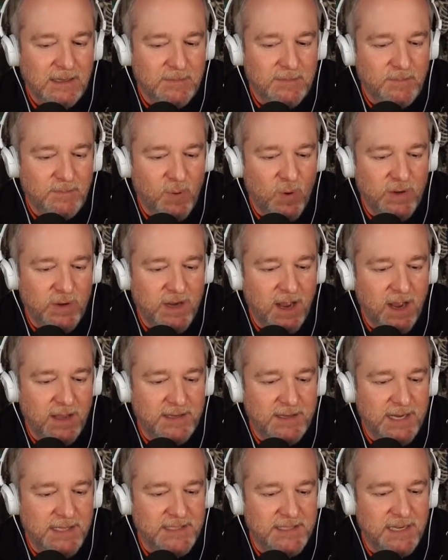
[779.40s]
clipboard
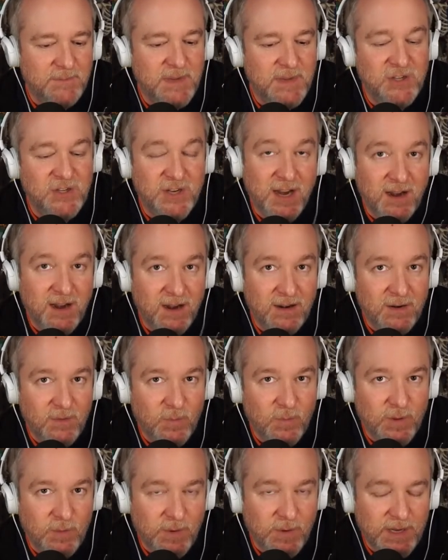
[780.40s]
contents can be shared
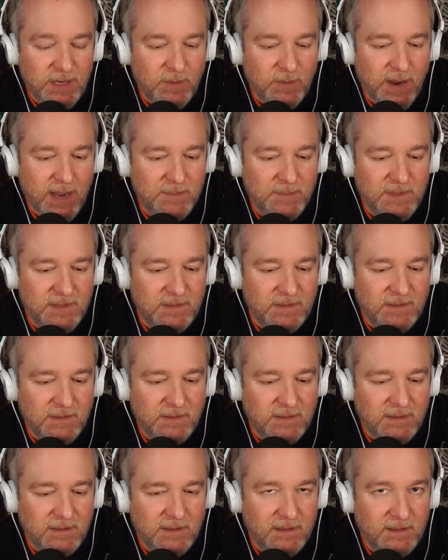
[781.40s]
with window apps.
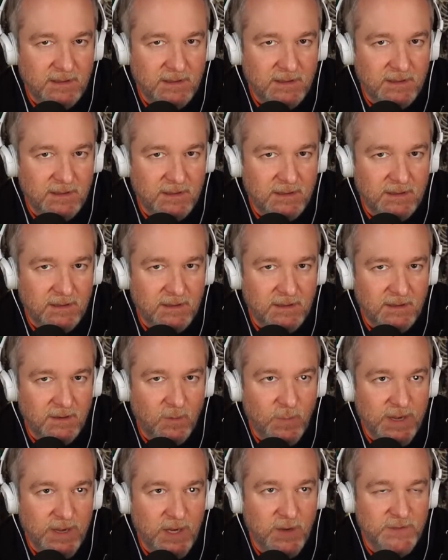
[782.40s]
Mm
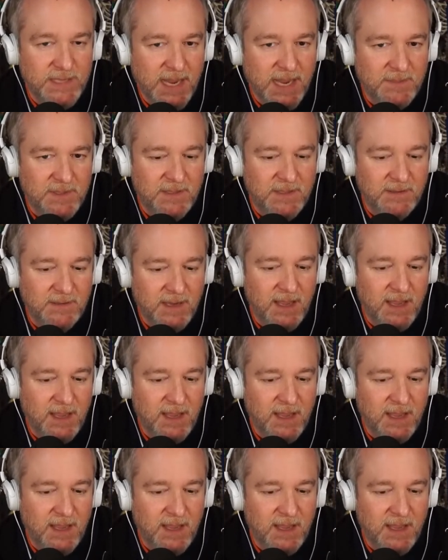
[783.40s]
for Windows apps. Mm.